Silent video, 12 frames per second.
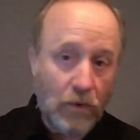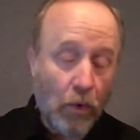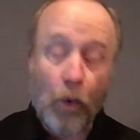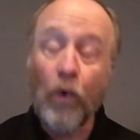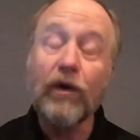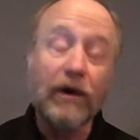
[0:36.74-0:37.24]

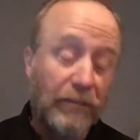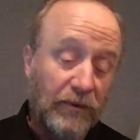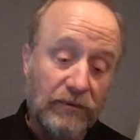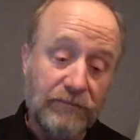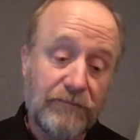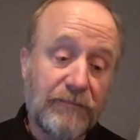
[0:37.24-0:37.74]

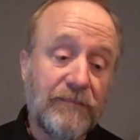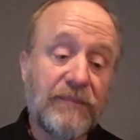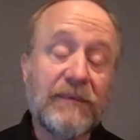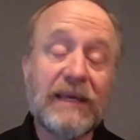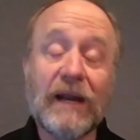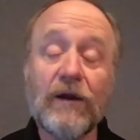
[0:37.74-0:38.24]
horrible
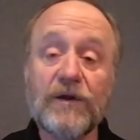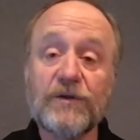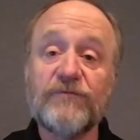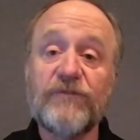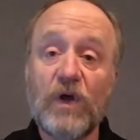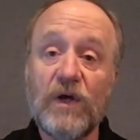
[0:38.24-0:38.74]

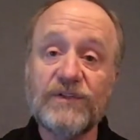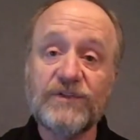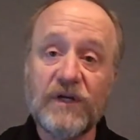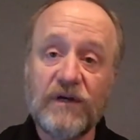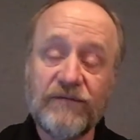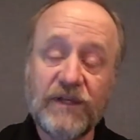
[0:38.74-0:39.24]
character
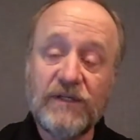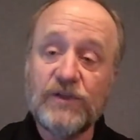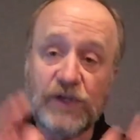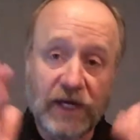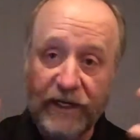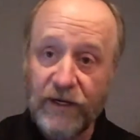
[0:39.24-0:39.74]
flaws of the
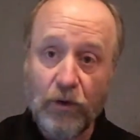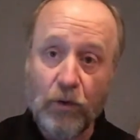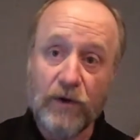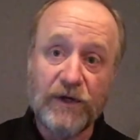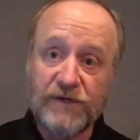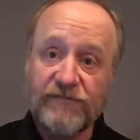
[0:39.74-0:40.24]
giant
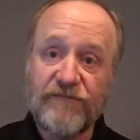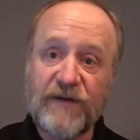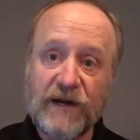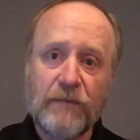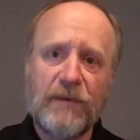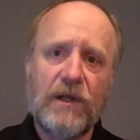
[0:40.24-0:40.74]
orange
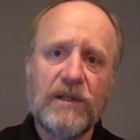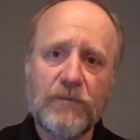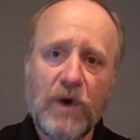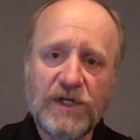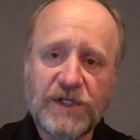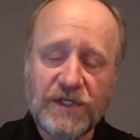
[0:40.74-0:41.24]
fireball in
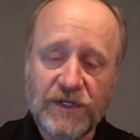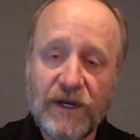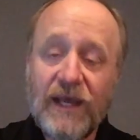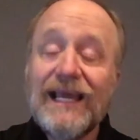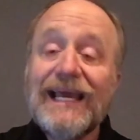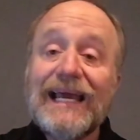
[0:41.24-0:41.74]
Washington.